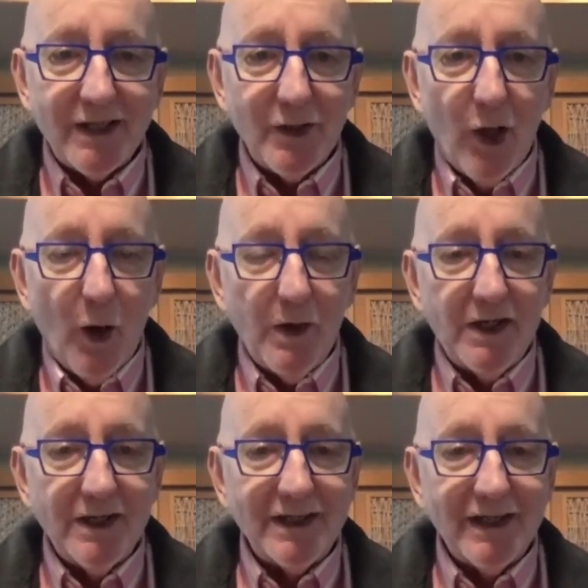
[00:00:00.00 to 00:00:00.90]
not only
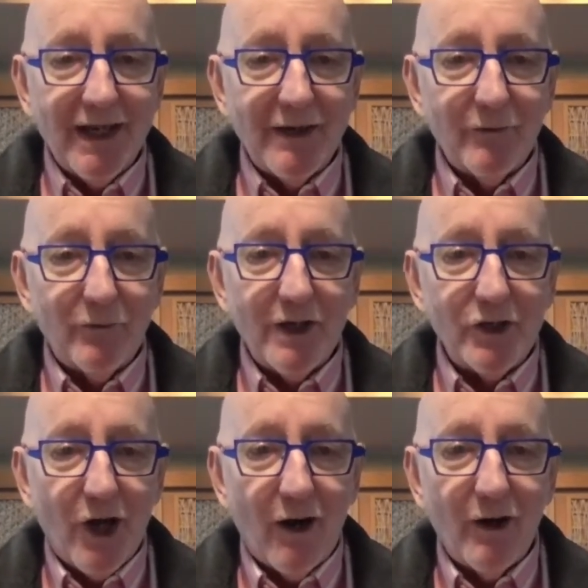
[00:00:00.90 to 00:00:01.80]
does it enrich
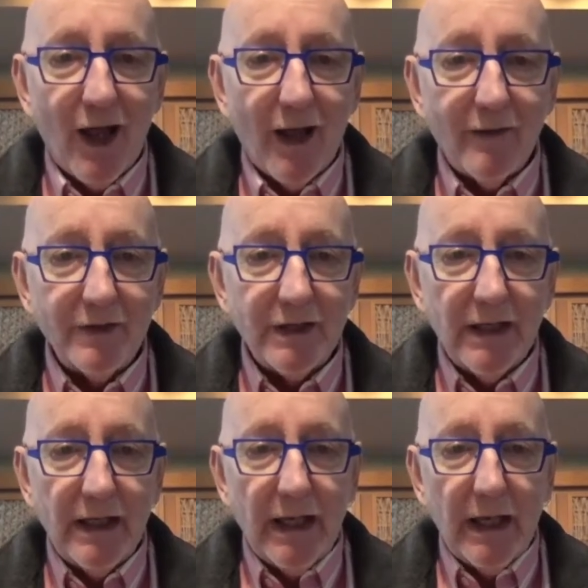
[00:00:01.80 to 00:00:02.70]
our lives,
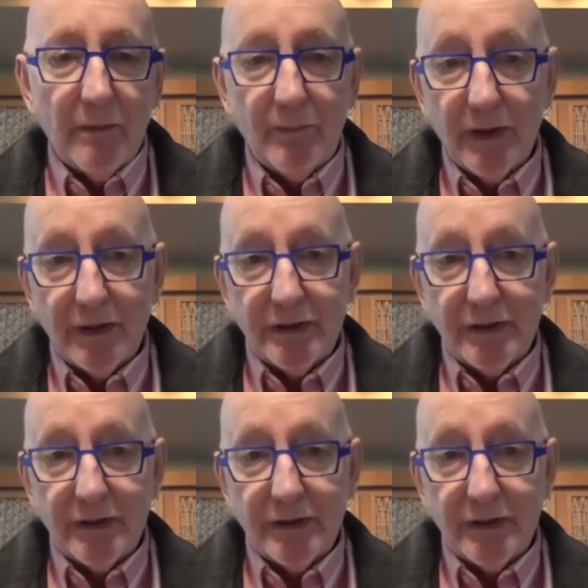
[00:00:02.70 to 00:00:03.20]
but